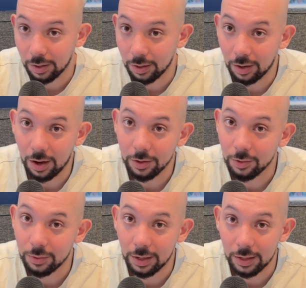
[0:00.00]
I
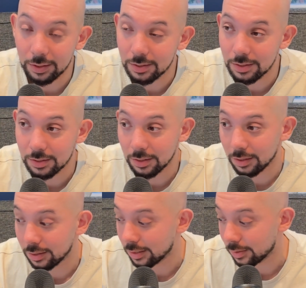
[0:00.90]
know like this is
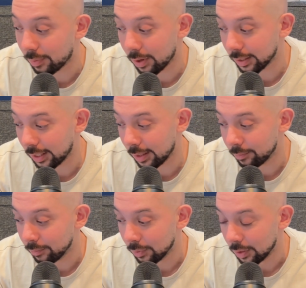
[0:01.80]
part of the
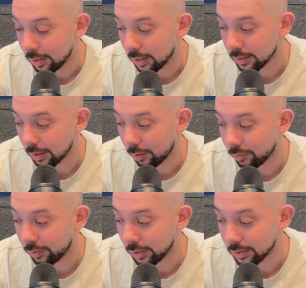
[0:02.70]
game. There's a lot
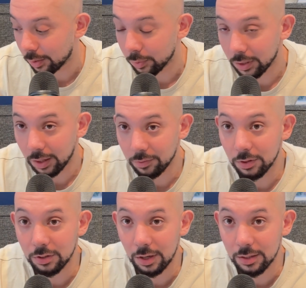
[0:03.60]
of things that we're gonna have
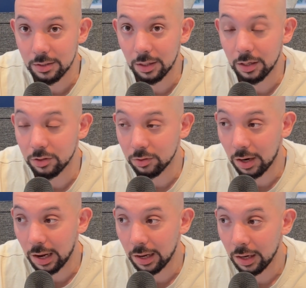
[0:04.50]
to test and
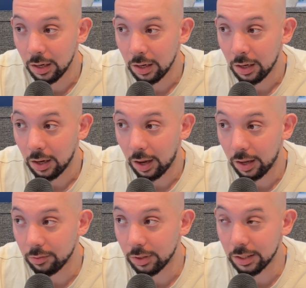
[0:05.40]
try
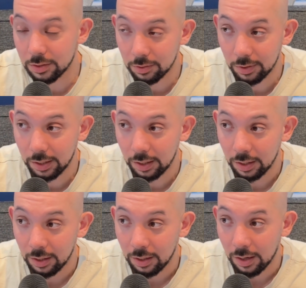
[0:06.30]
and reiterate.
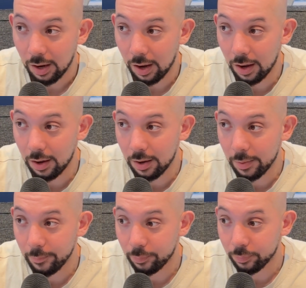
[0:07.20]

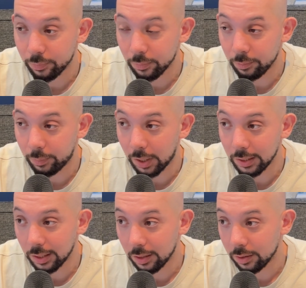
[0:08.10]

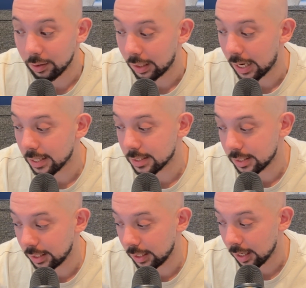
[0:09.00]
But yeah, let's
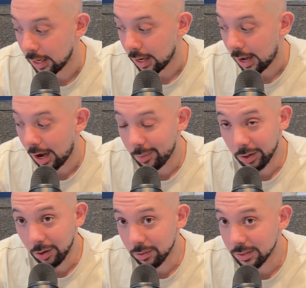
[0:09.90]
see how
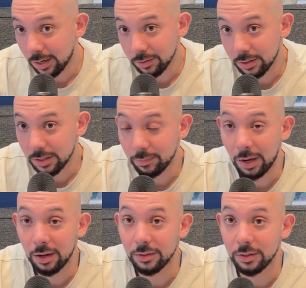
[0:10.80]
it goes. Now it's just a
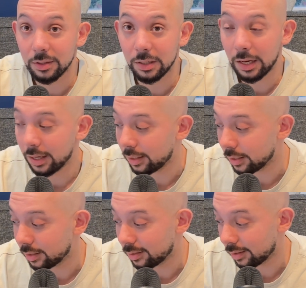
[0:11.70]
matter of just
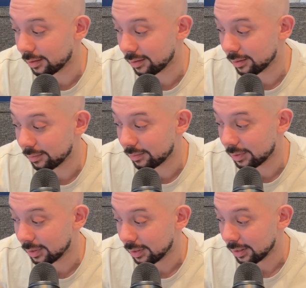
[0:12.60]
letting
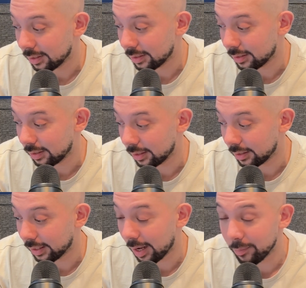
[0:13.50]

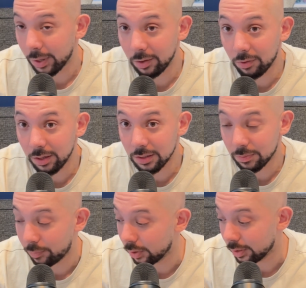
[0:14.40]
the campaign run,
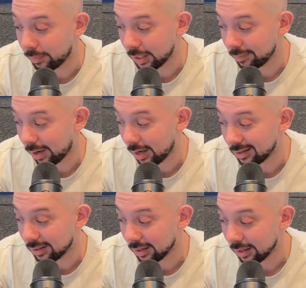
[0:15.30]
put the money
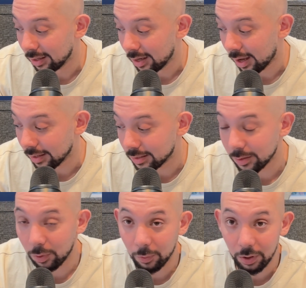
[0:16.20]
behind it, and
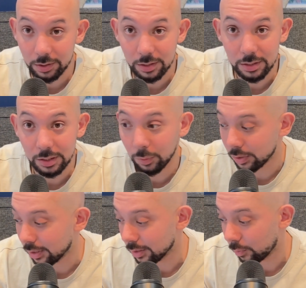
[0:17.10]
see what works and see
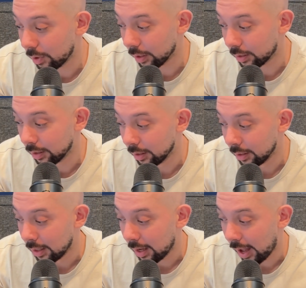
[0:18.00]
what doesn't work.
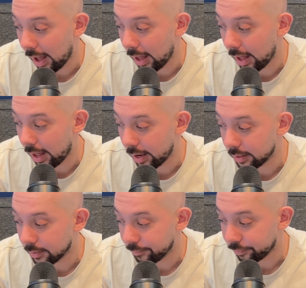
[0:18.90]

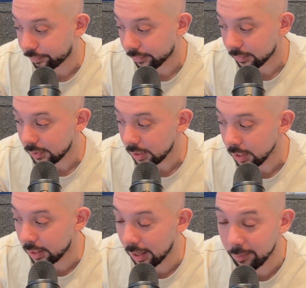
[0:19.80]
And
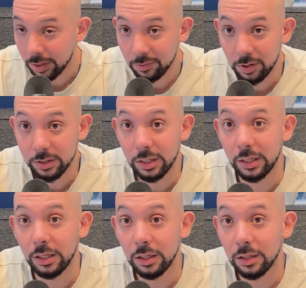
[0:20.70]
yeah, man,
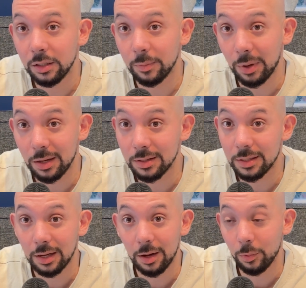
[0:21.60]
eventually The plan is
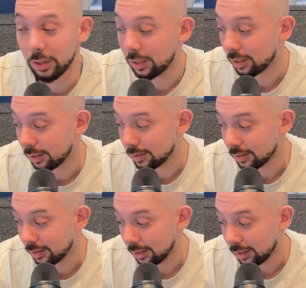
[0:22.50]
to get a winning ad,
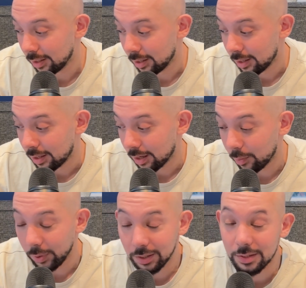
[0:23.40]

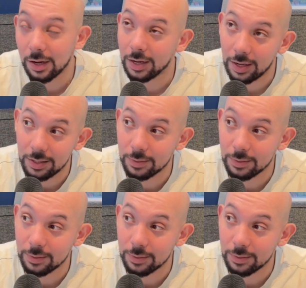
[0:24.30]
and we can start getting this